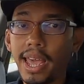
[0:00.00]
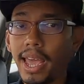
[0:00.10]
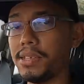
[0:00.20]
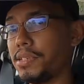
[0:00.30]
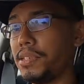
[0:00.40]

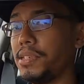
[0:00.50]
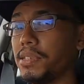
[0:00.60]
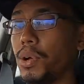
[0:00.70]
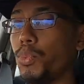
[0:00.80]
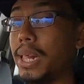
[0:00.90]
as the
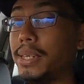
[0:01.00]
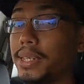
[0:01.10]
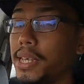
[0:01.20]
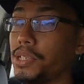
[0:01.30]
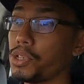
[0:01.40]
system will
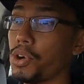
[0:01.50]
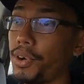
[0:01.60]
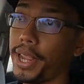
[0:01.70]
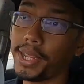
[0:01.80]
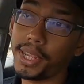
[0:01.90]
engage
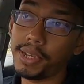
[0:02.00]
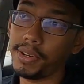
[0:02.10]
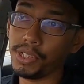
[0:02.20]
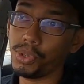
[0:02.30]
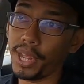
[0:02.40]
correct gear
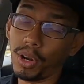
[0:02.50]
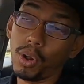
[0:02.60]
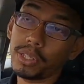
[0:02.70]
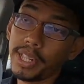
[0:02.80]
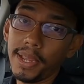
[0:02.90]
ratio at
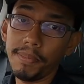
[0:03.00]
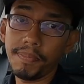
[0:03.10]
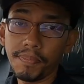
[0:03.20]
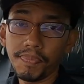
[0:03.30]
all time.